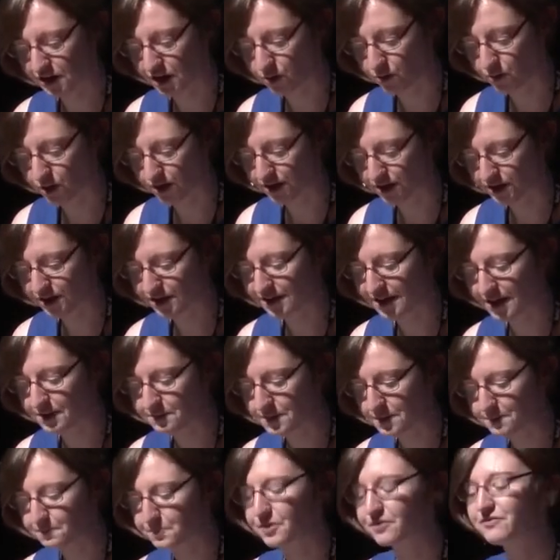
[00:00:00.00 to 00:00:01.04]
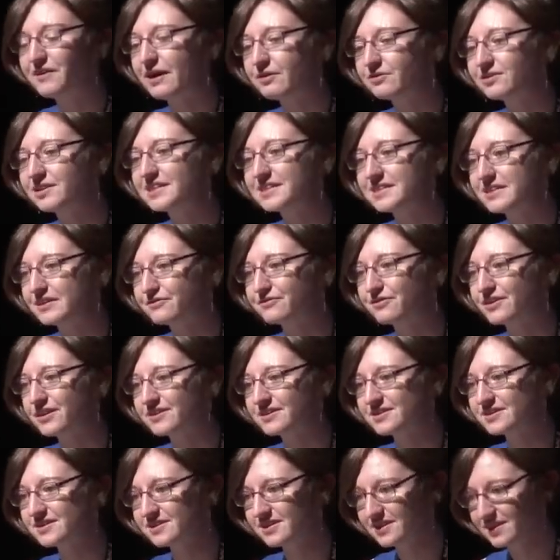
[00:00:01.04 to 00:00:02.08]
of our work can be profoundly
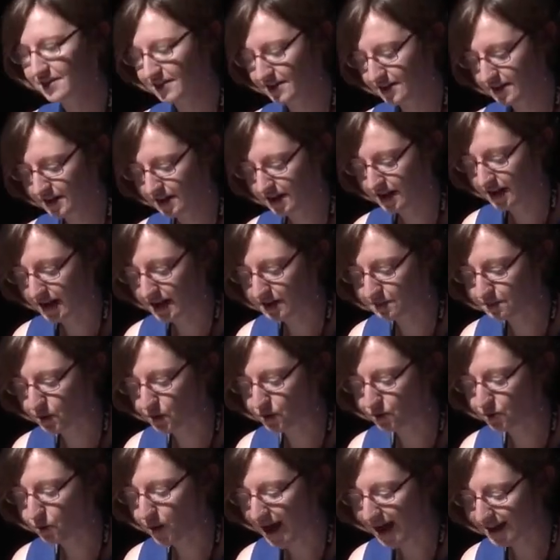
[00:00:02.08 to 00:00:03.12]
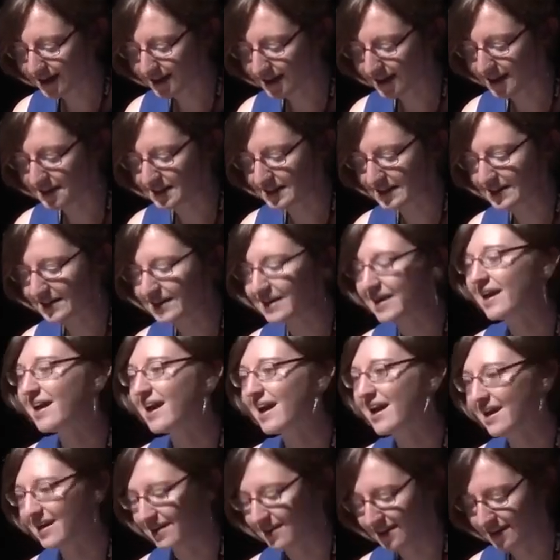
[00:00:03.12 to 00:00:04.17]
different, in both WAC and the
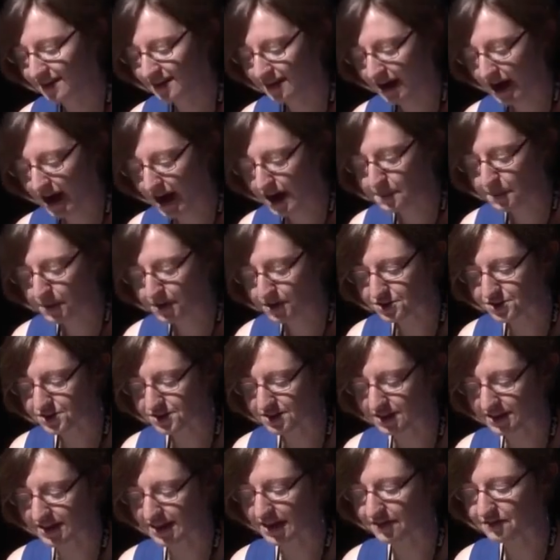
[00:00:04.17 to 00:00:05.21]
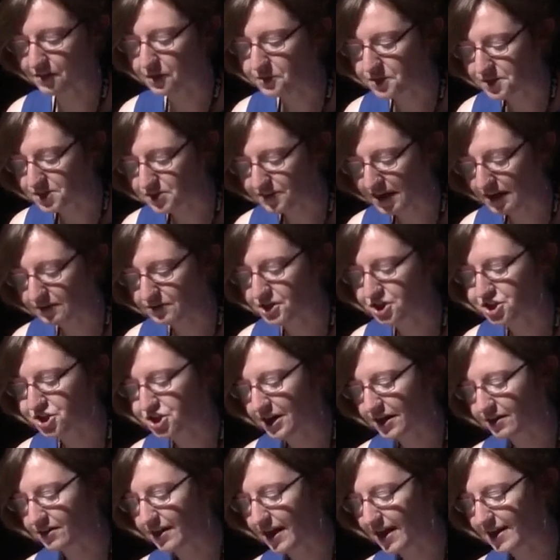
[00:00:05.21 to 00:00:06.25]
EAA, I personally have always found a
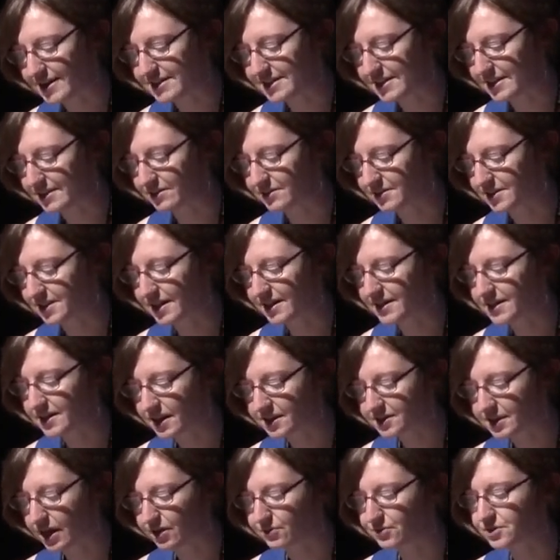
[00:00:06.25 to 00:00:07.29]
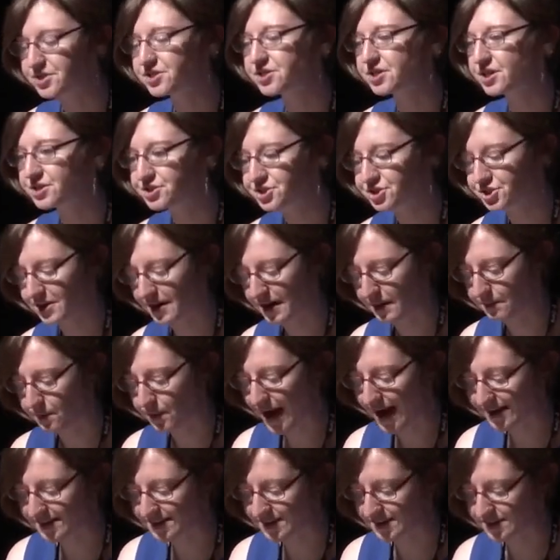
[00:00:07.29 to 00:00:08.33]
shared ideal to conduct our research and
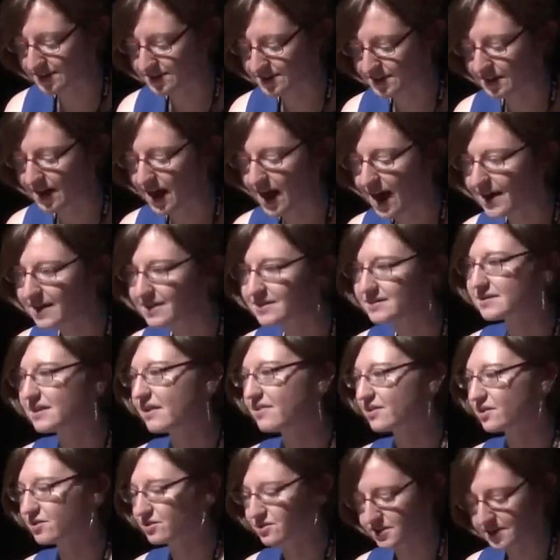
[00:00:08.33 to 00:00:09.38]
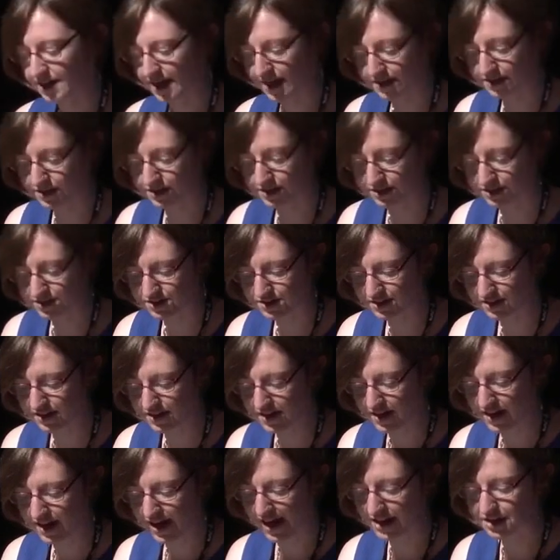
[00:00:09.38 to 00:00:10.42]
practice to the highest ethical standards
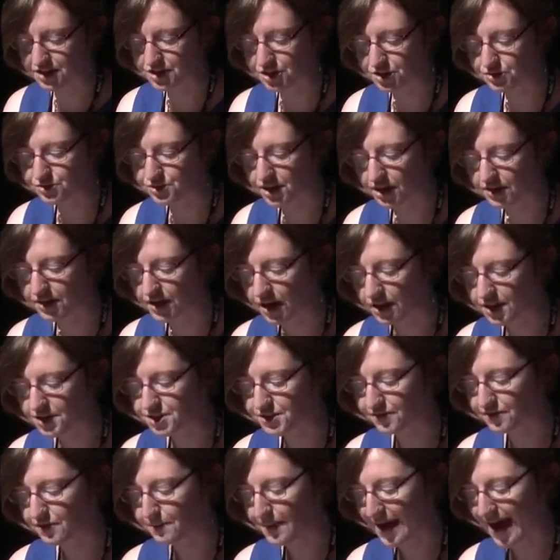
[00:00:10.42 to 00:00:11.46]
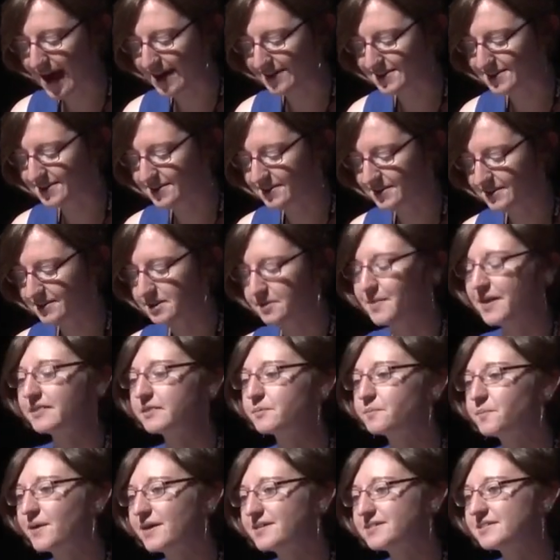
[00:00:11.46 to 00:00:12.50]
and to use our knowledge of the past to make
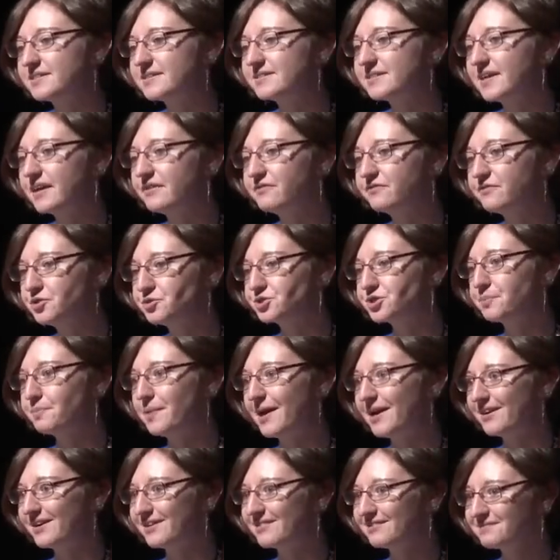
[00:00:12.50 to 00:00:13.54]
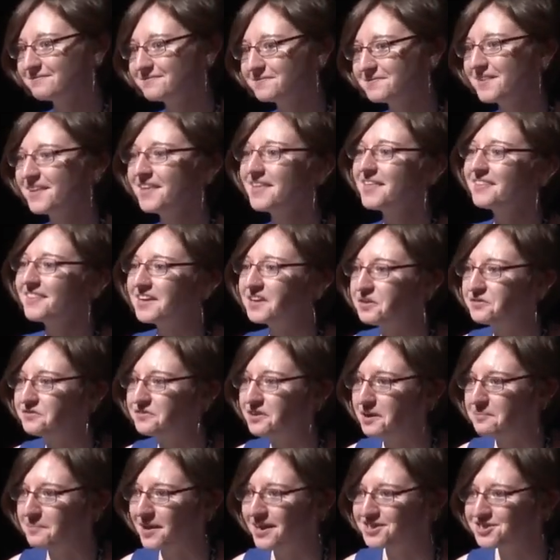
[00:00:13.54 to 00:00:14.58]
the present and future better. Thank you
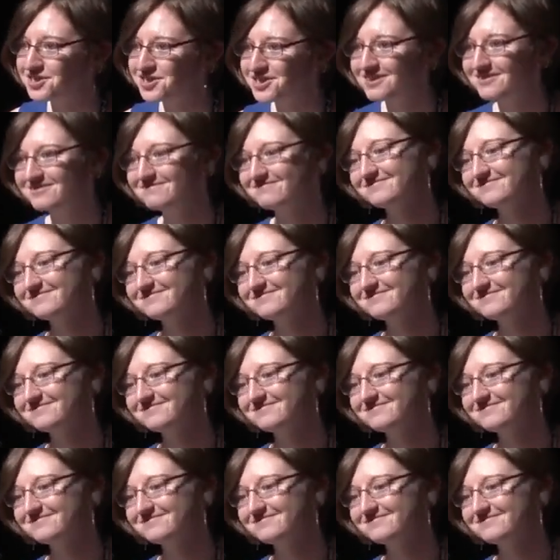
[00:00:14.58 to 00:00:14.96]
very much.